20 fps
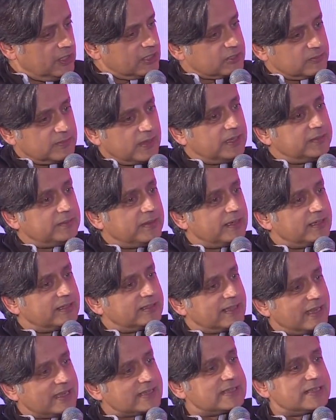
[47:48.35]
To my
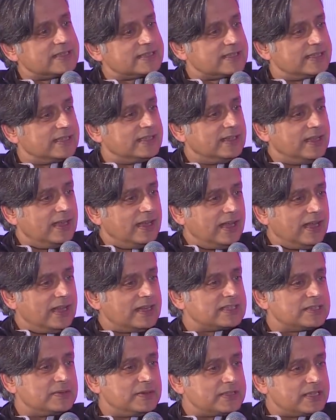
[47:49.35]
mind, that is the
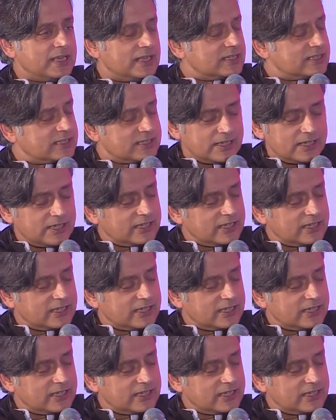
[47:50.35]
ultimate answer.